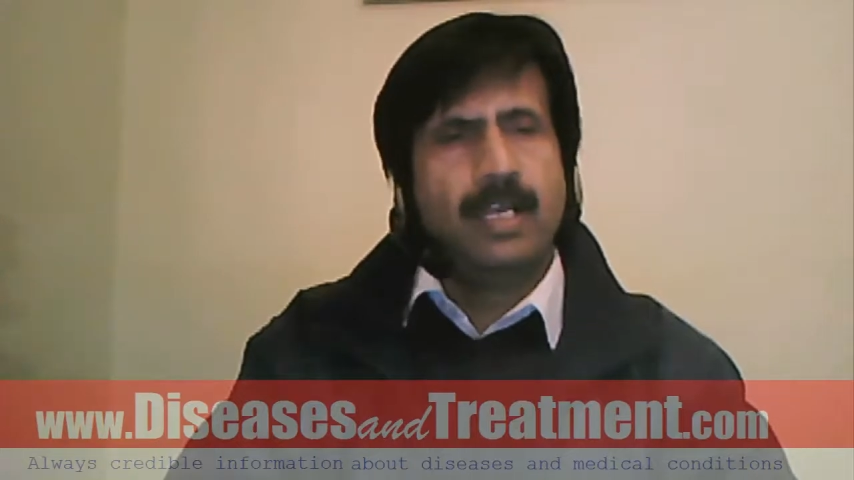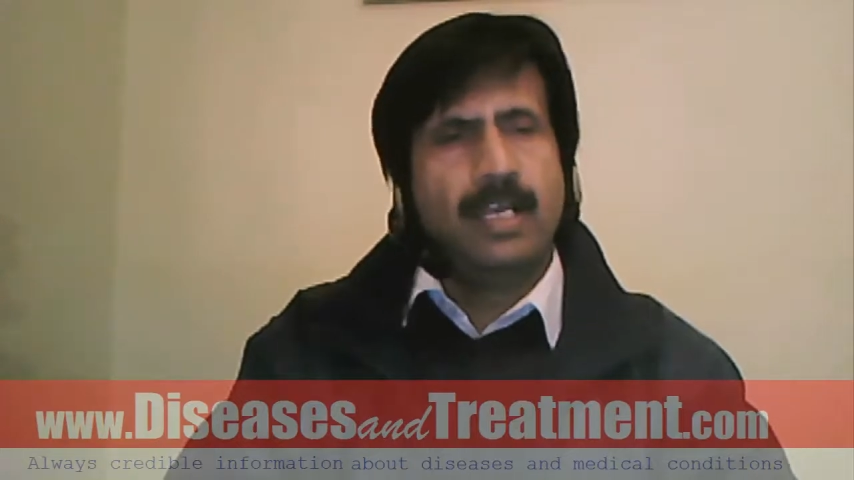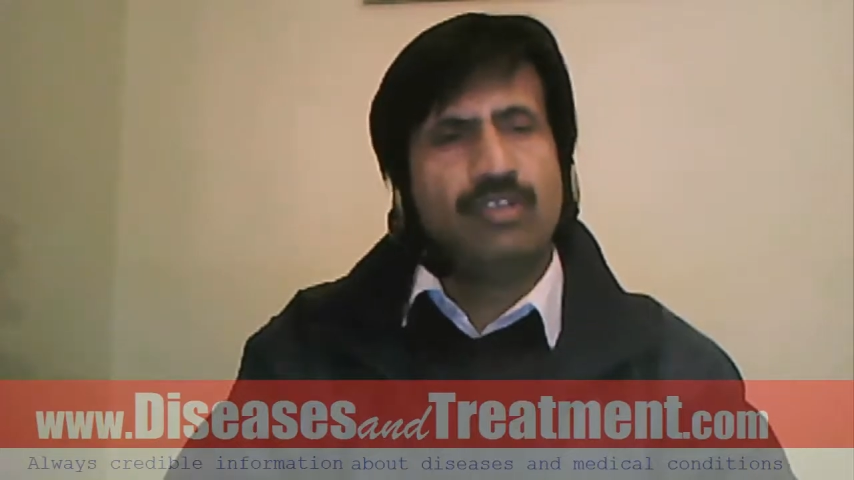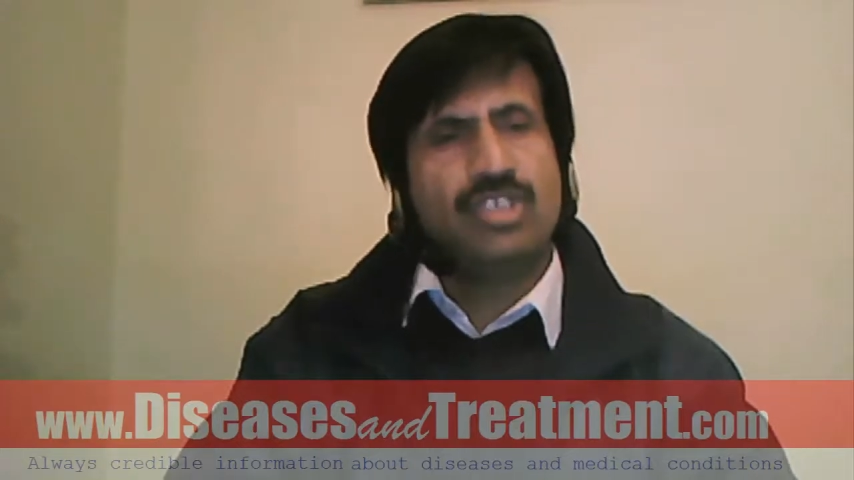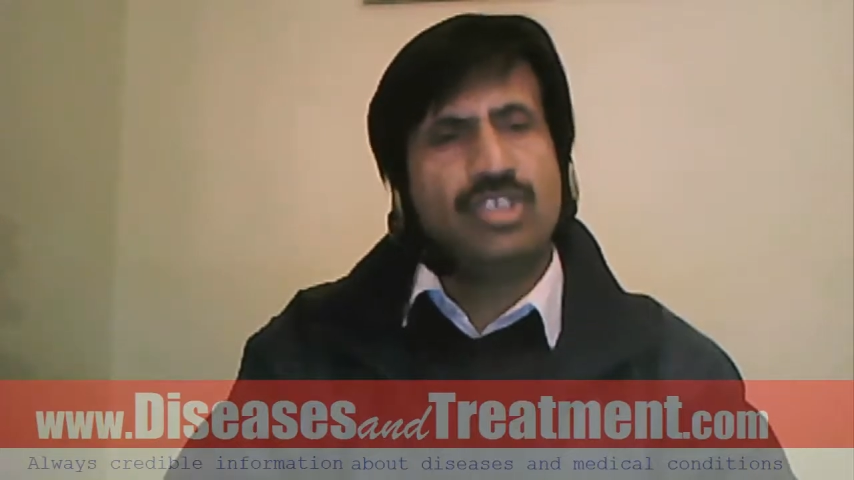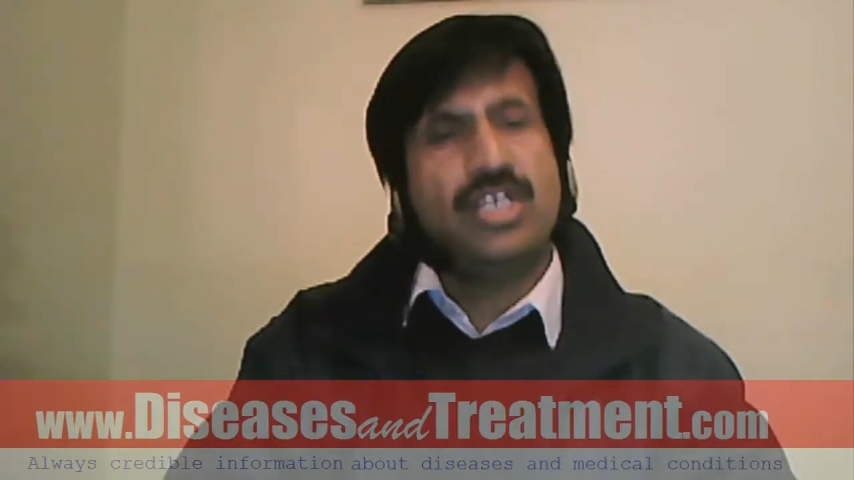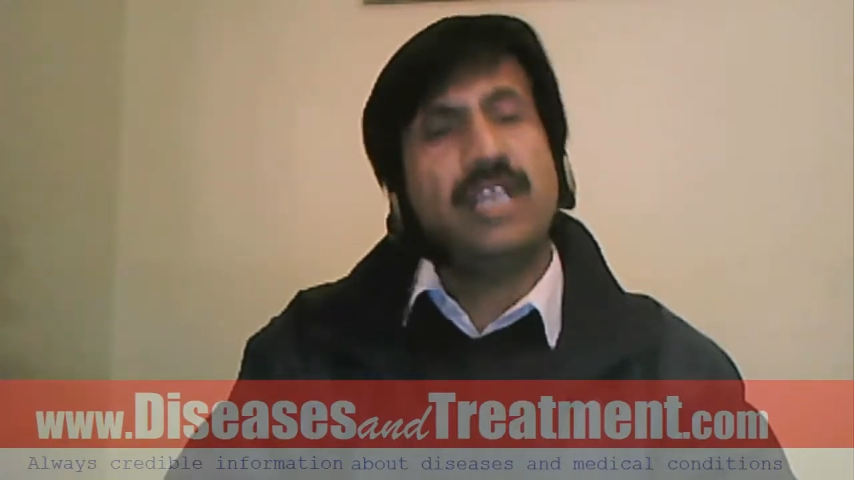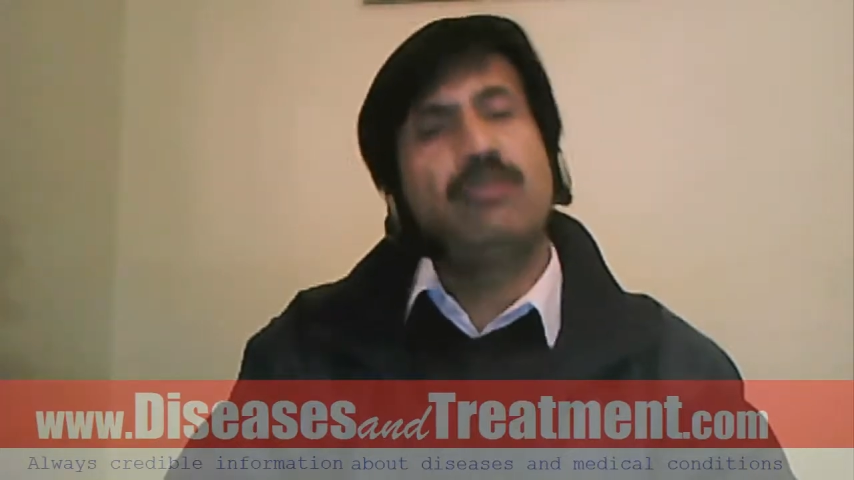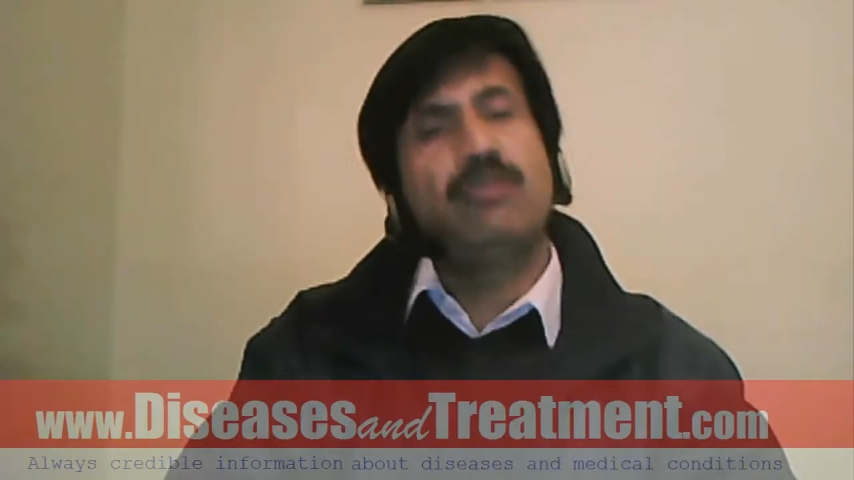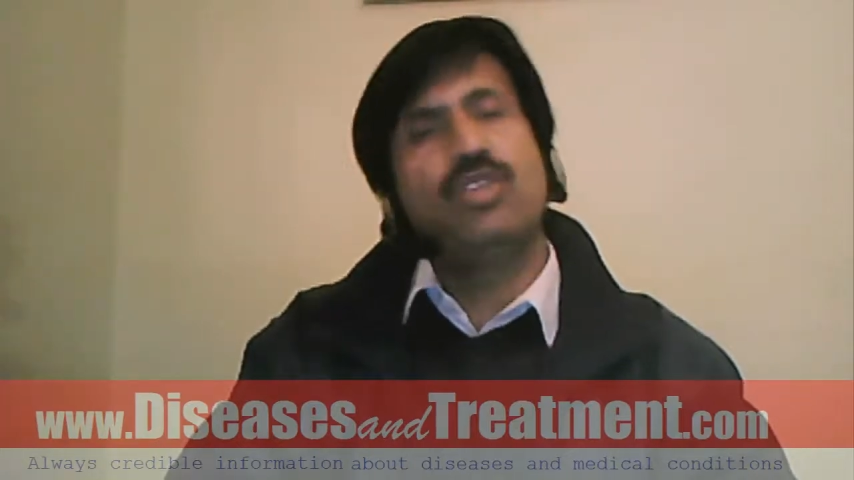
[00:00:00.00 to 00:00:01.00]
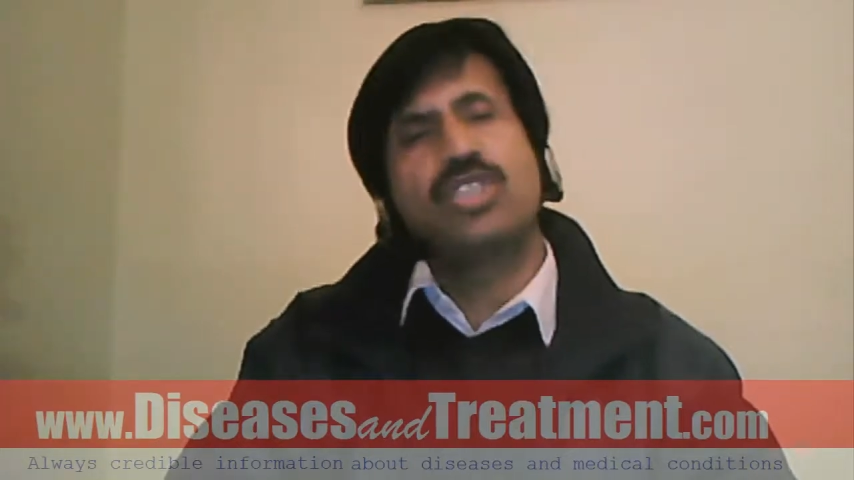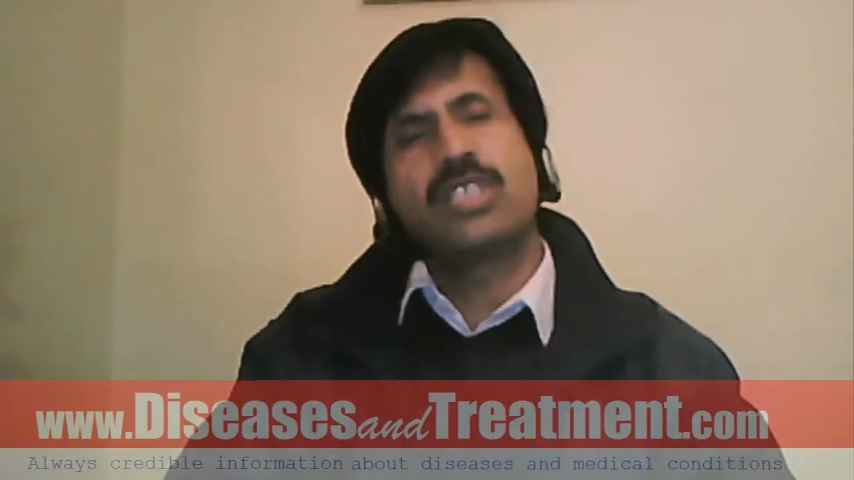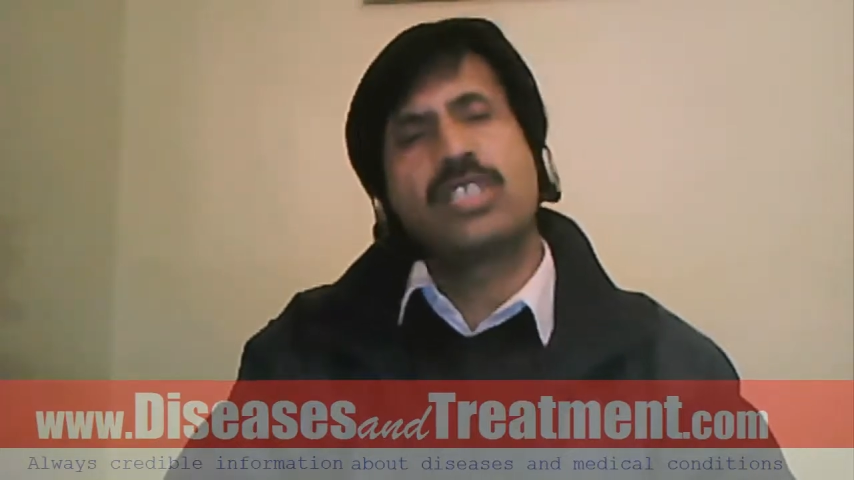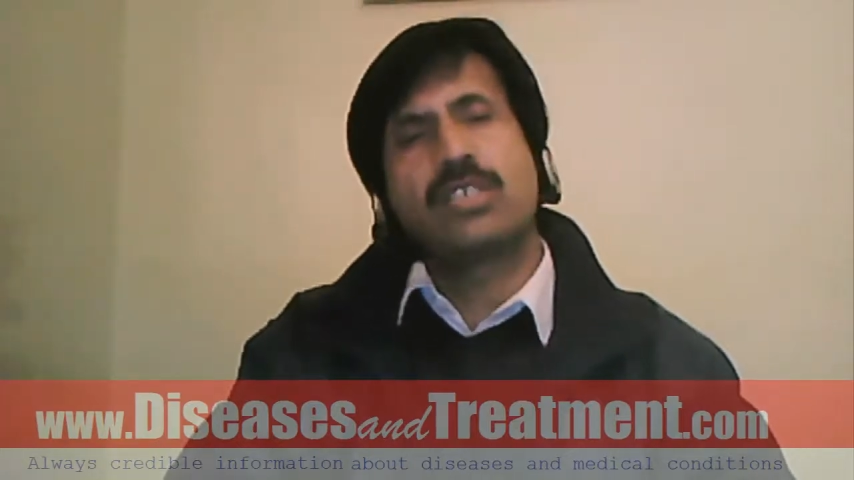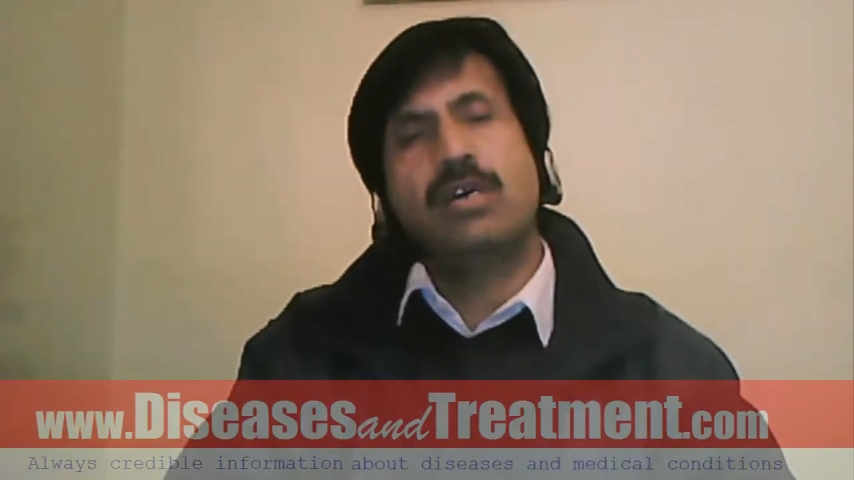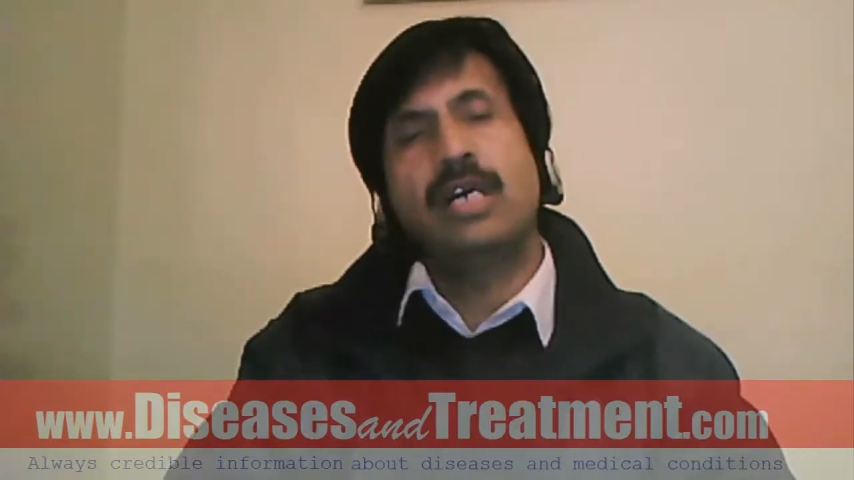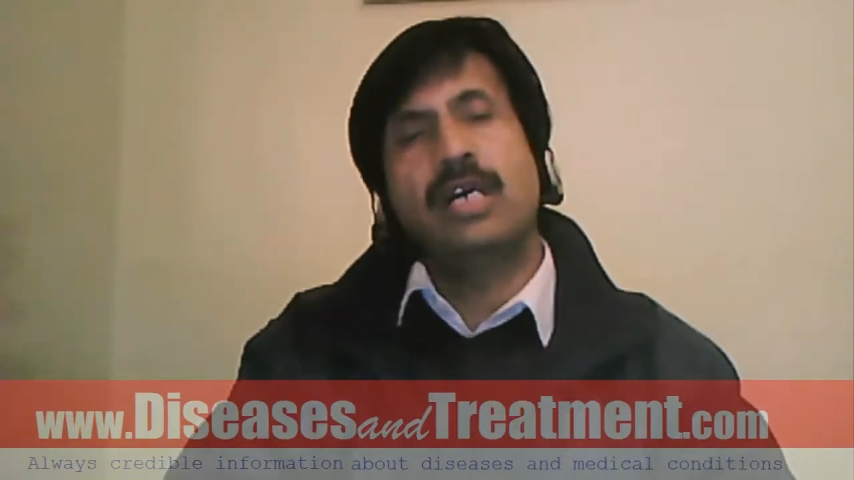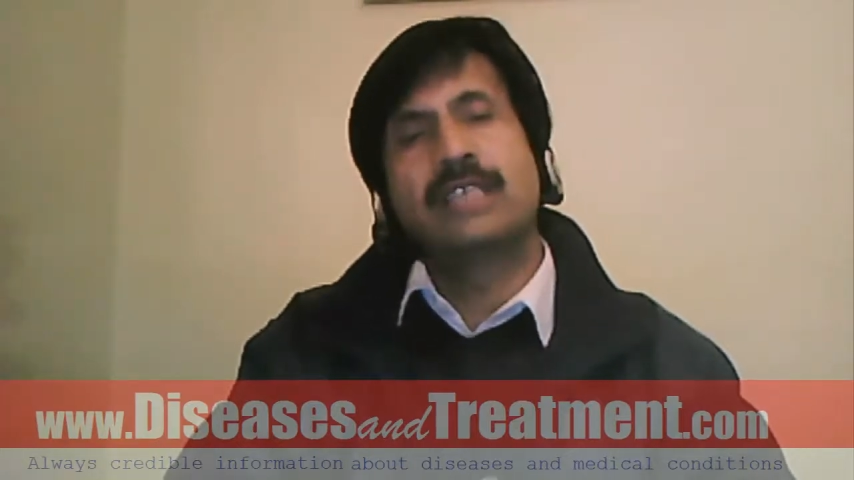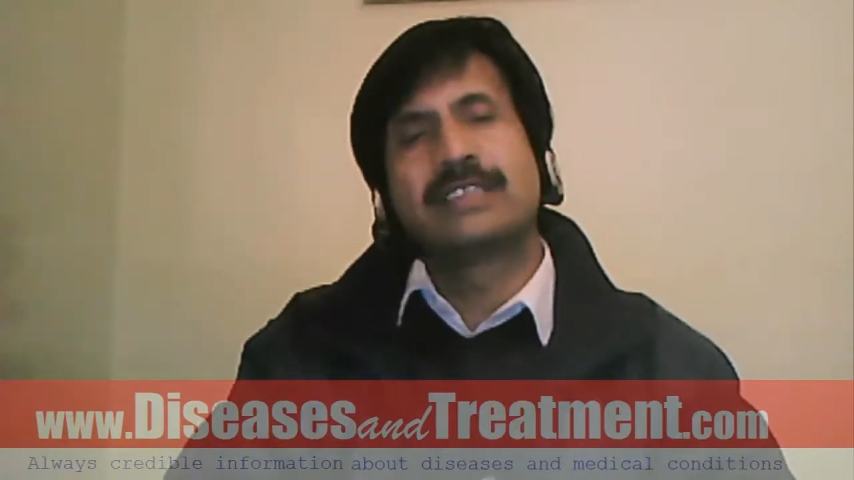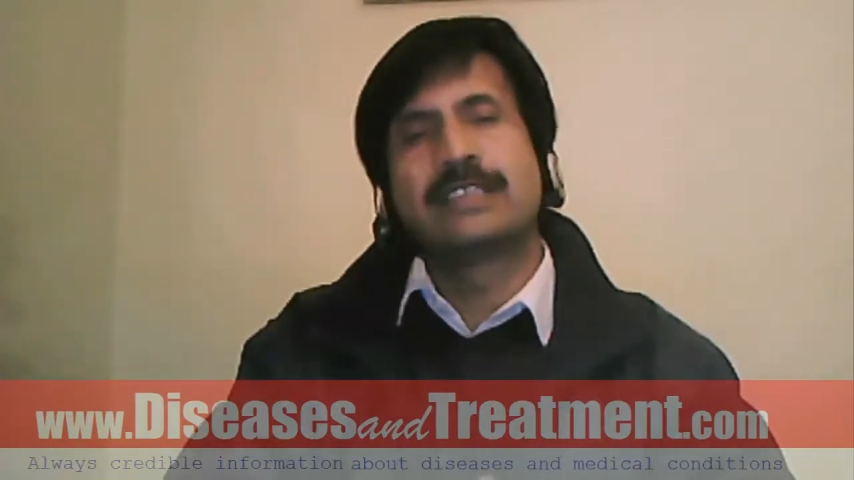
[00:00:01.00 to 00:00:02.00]
now the genetic mutations
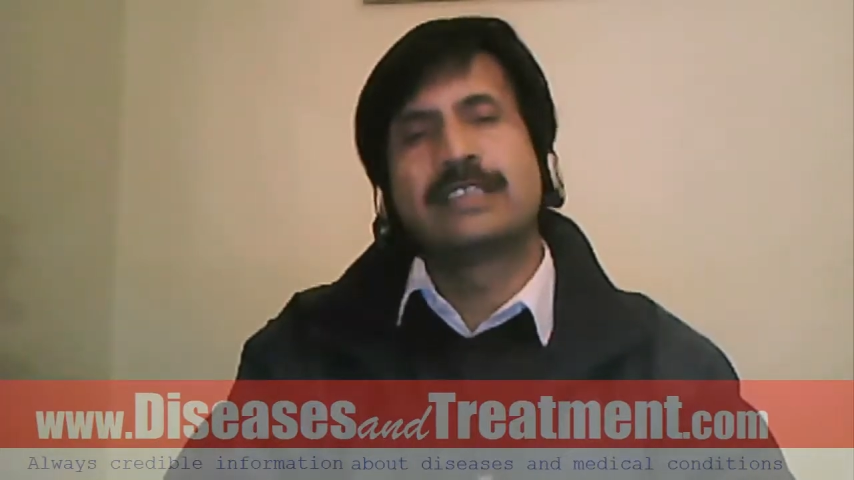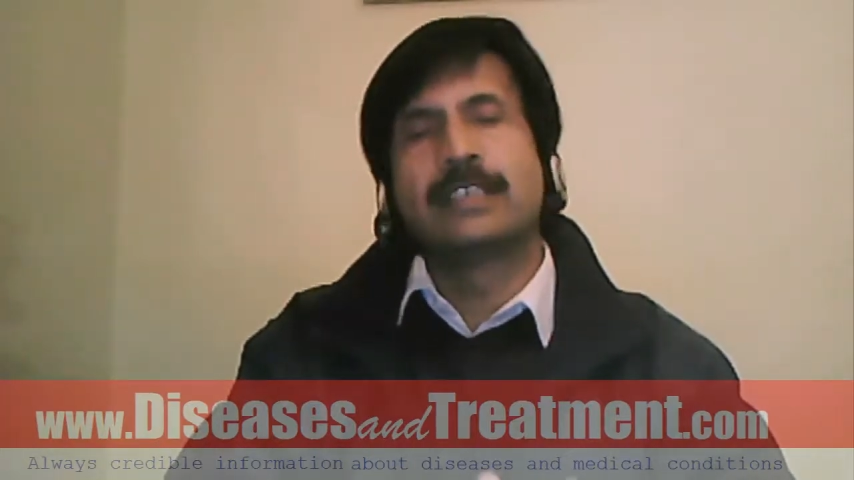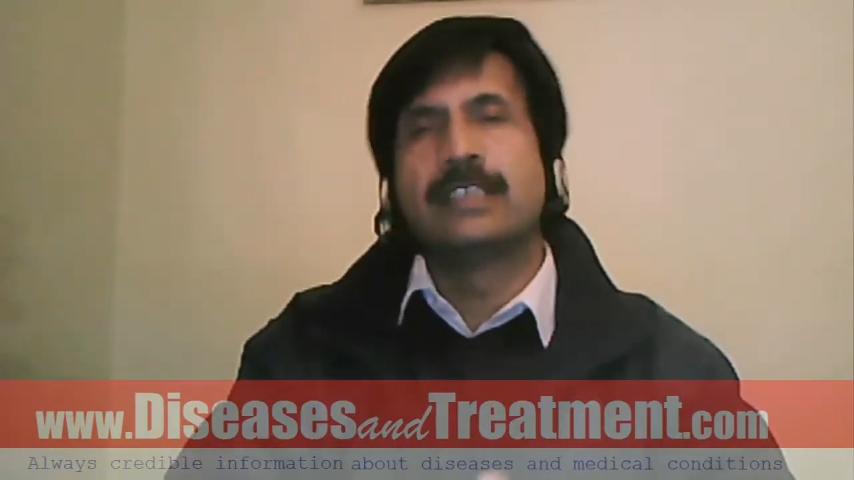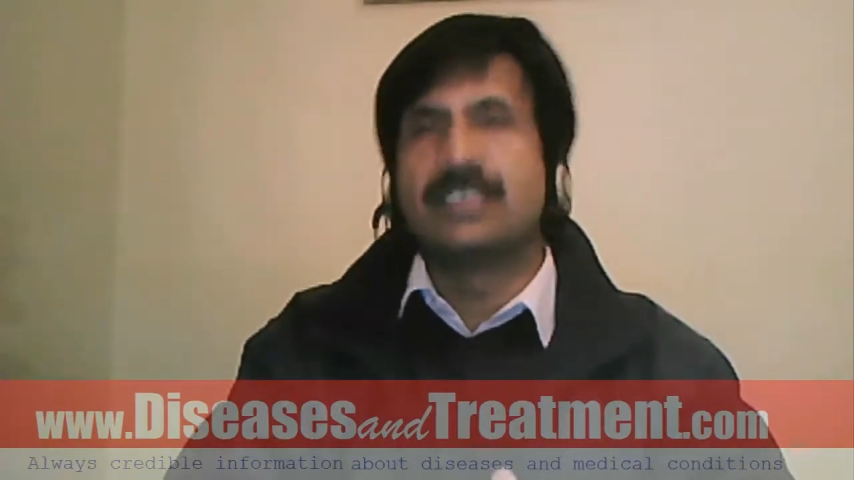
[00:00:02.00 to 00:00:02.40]
cause uh,